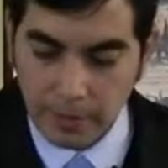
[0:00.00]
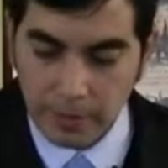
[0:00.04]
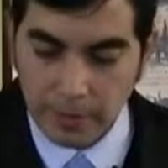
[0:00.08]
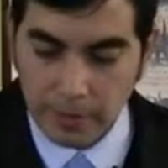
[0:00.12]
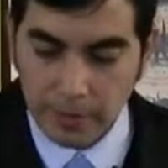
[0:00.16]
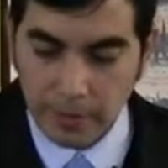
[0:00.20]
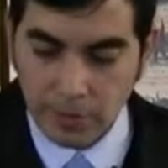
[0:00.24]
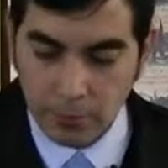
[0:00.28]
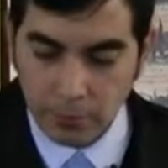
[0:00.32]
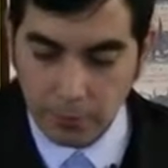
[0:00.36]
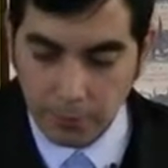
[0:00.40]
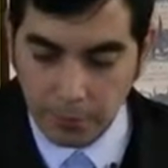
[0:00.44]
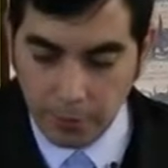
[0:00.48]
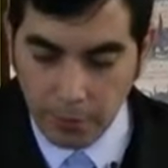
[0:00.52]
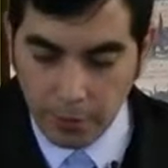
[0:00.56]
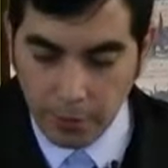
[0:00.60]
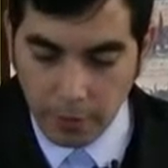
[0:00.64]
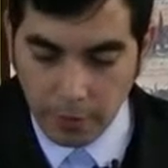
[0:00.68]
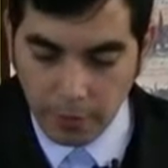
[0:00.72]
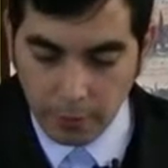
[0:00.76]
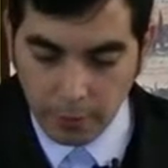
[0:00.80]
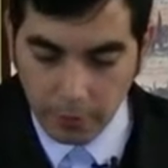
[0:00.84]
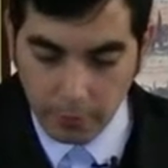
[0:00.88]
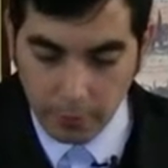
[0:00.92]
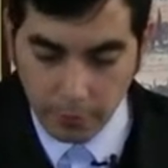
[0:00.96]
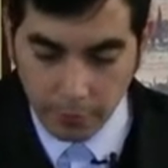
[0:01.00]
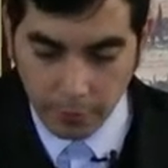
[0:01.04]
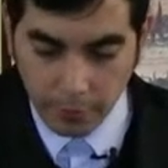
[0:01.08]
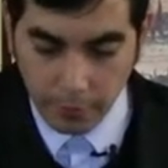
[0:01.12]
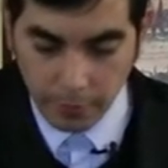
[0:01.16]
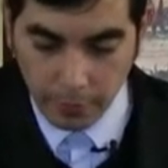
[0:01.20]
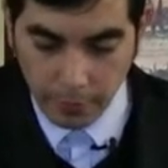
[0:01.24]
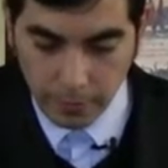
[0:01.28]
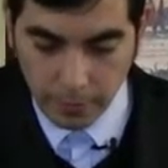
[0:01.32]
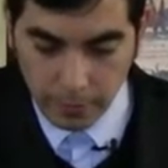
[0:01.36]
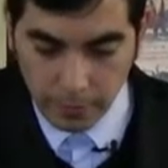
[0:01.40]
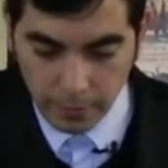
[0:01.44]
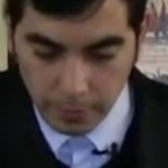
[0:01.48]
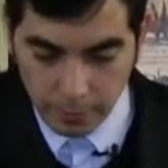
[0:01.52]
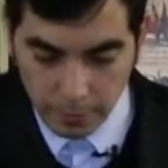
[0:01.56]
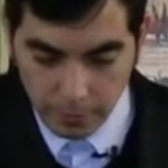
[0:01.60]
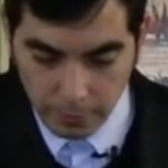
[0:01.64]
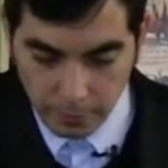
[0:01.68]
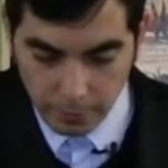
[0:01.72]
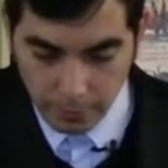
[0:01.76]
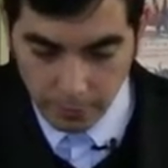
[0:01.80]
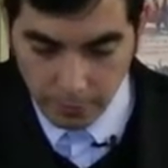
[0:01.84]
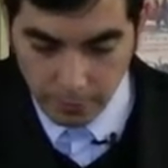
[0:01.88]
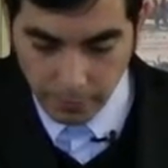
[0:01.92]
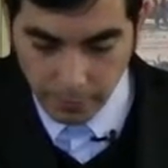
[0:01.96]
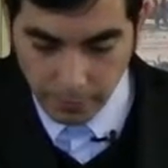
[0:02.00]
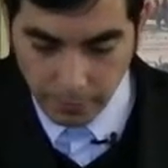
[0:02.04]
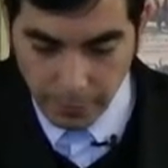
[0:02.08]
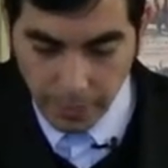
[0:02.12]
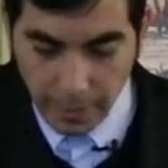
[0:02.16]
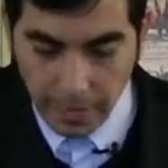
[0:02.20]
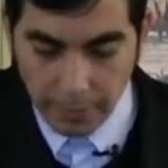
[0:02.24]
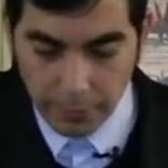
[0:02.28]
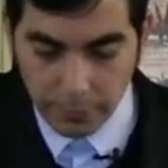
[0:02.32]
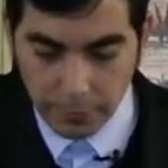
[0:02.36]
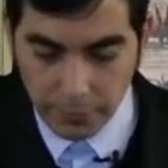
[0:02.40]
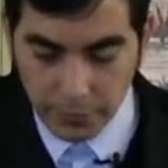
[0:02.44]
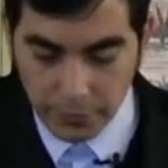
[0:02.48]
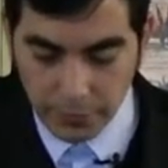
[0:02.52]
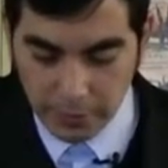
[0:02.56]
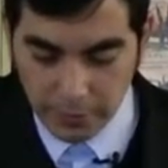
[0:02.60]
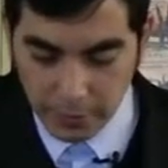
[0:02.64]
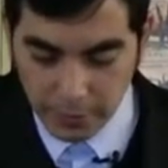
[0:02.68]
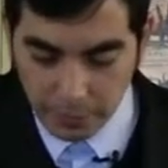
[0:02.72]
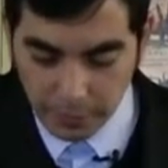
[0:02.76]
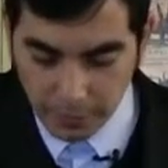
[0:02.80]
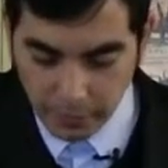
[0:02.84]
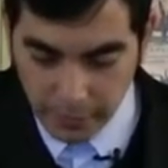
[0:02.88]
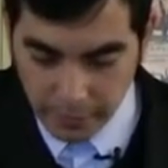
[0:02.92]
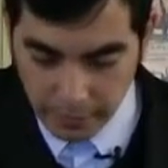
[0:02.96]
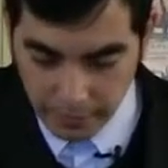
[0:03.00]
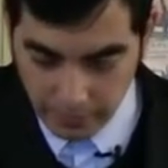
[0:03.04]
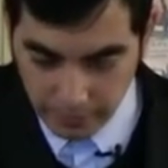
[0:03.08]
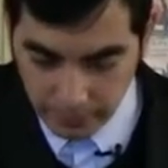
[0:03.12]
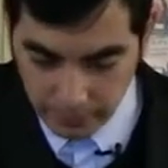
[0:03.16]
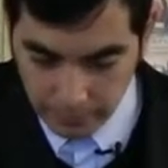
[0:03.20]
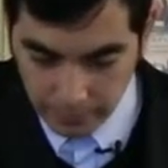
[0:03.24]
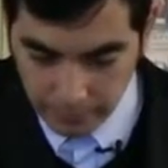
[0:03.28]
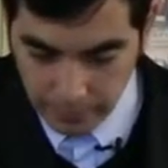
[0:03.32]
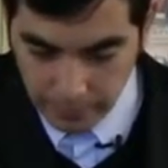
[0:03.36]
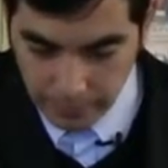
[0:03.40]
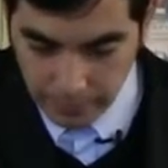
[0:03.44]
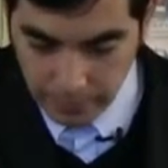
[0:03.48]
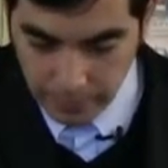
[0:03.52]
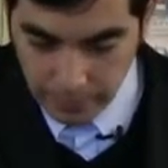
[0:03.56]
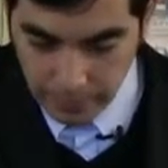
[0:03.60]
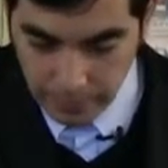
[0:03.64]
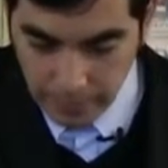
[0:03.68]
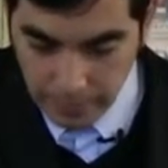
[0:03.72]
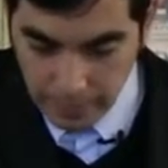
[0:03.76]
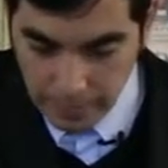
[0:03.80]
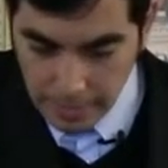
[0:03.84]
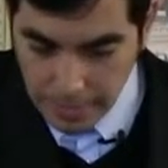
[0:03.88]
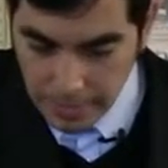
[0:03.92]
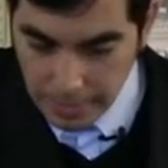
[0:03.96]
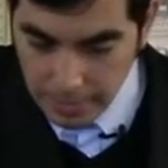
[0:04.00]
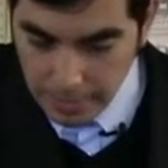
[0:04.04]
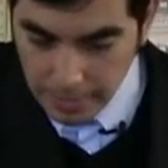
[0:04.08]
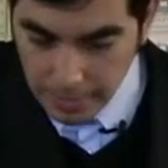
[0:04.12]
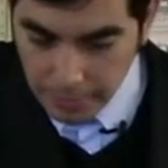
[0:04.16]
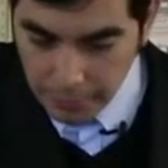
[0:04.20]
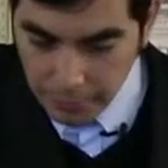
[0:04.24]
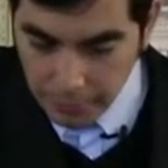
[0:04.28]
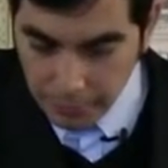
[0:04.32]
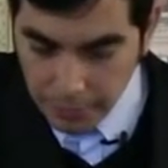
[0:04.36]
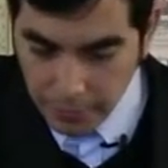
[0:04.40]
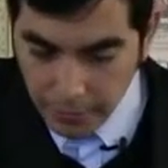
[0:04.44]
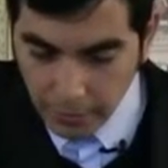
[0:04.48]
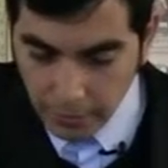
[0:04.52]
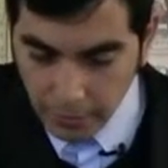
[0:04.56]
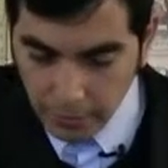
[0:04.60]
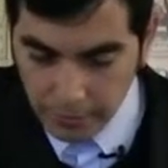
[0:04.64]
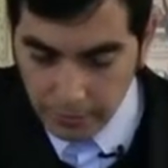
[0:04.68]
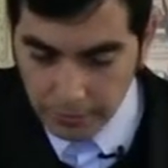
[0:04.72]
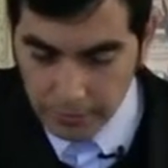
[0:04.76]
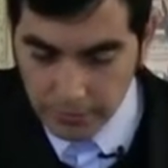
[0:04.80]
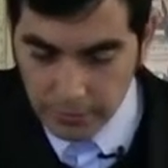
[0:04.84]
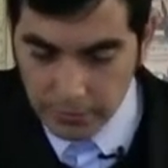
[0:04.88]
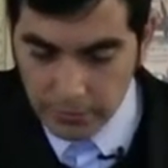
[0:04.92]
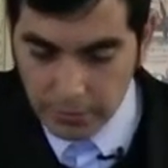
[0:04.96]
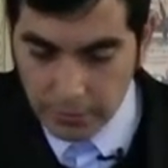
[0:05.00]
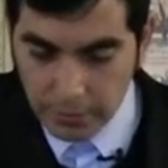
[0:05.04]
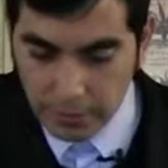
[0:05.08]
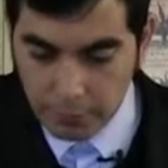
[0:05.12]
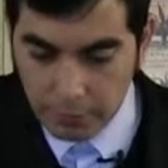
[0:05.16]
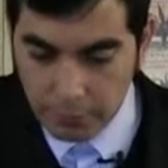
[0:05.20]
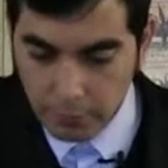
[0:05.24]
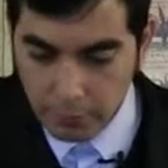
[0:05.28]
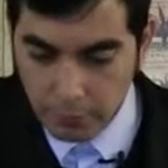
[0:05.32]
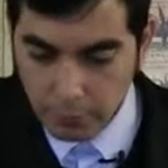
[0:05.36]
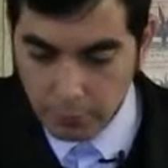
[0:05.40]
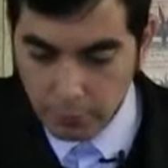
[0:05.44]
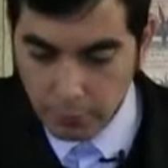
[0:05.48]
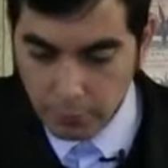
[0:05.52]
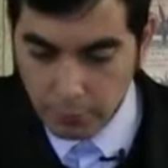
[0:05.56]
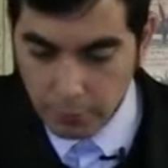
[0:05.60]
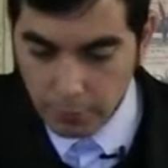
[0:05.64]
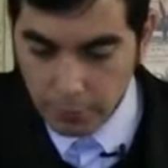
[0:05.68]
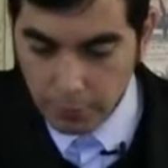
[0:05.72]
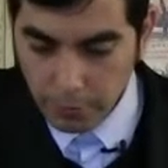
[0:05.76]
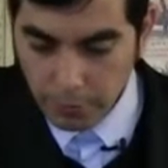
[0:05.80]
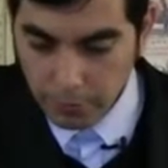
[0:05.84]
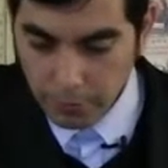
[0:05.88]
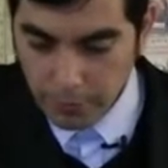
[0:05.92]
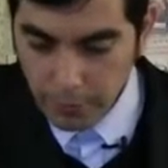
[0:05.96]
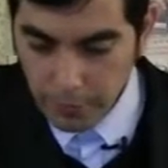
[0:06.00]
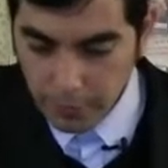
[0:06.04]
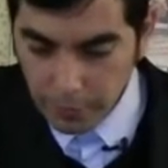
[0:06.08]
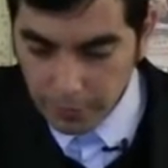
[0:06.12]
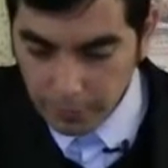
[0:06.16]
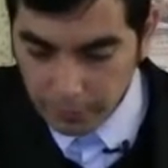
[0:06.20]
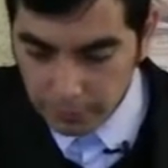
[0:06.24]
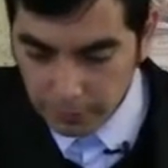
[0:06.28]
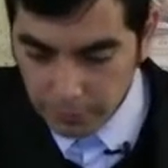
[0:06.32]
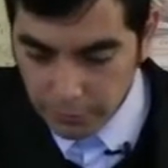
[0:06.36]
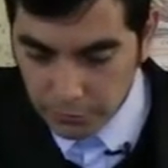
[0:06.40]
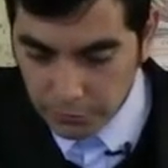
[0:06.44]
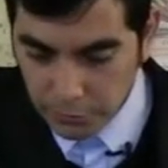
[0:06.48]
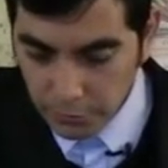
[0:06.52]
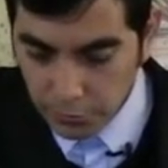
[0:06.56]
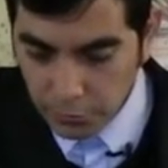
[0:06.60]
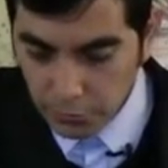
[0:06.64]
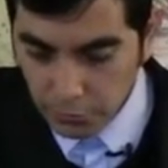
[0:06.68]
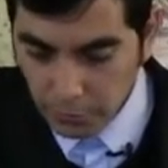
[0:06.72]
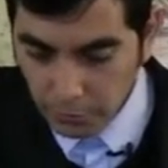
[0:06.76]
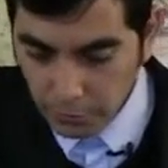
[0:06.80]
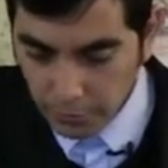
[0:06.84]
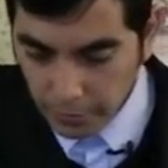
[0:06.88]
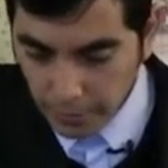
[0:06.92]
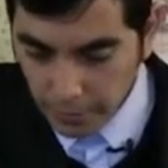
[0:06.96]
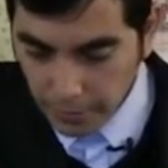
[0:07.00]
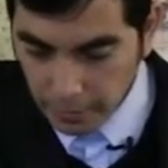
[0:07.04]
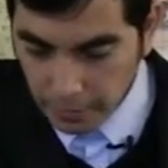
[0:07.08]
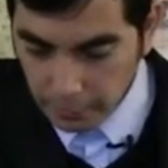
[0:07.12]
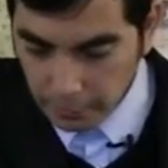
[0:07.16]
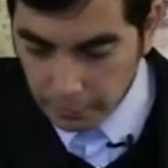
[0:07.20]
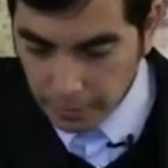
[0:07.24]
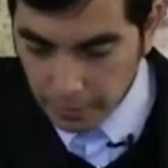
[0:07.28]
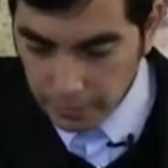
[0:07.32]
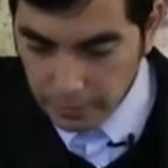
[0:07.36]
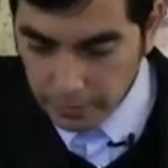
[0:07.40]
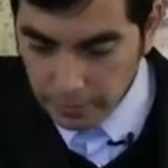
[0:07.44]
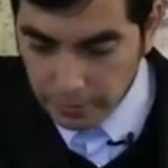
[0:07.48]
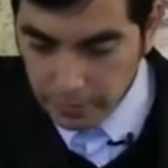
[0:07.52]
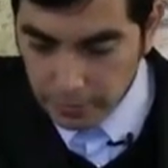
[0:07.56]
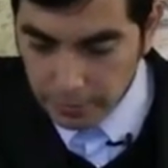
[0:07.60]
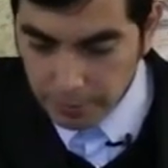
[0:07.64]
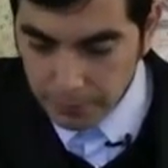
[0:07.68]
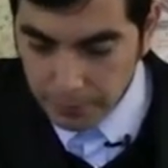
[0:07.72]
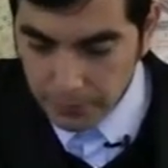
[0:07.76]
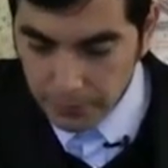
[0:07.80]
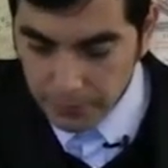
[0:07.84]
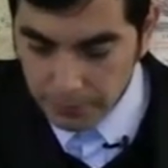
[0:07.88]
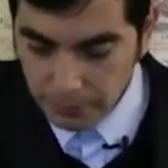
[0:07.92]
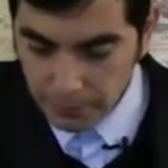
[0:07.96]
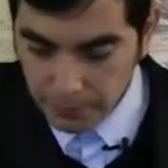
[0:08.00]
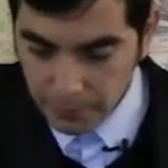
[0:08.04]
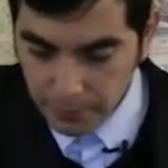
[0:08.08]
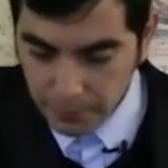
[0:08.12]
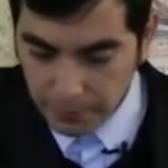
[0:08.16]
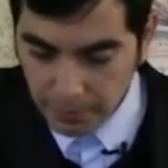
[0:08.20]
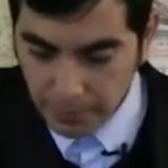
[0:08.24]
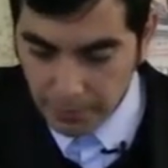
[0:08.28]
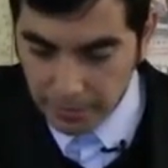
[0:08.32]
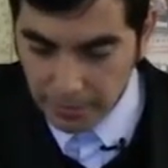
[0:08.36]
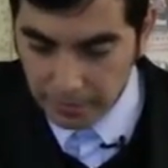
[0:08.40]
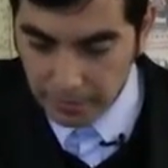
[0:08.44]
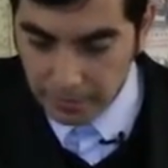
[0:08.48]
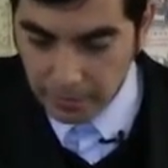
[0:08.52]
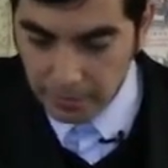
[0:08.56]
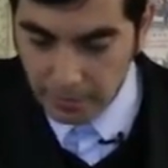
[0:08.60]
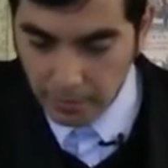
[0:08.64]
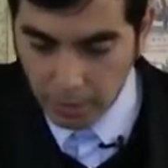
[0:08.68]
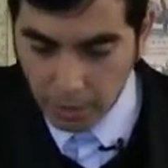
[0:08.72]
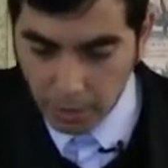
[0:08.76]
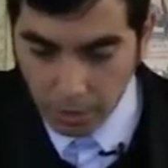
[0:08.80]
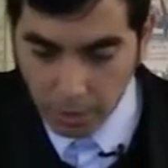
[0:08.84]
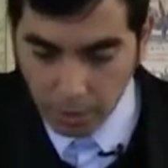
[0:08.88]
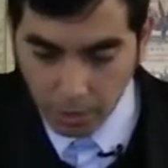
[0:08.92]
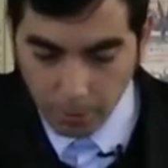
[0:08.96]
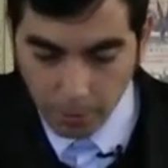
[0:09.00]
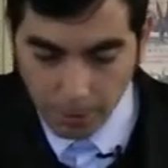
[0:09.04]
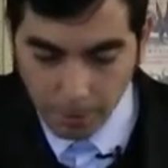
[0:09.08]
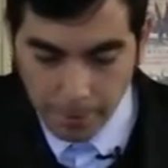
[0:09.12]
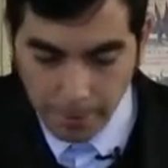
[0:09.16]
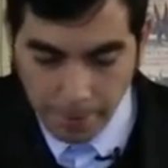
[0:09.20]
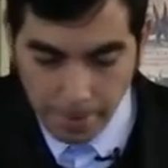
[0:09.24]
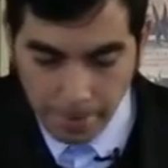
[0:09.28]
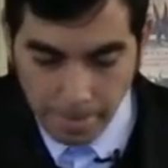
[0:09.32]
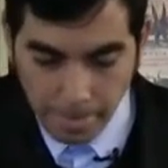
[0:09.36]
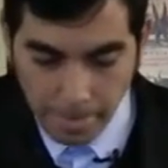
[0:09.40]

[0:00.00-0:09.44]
in another part of the Word, that which explained it. He regarded the sacred Word of God with joy and with the deepest respect and awe.